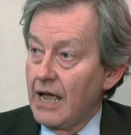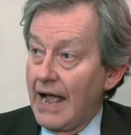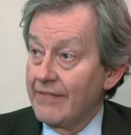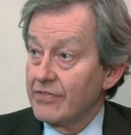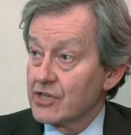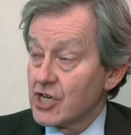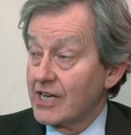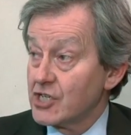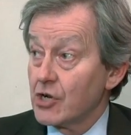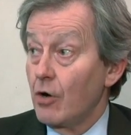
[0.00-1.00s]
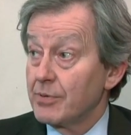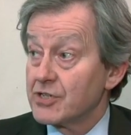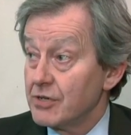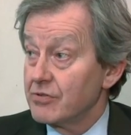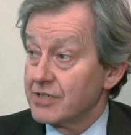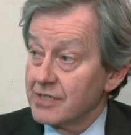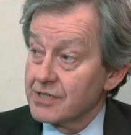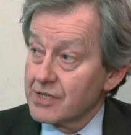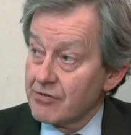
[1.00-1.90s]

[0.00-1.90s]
and the changing opportunities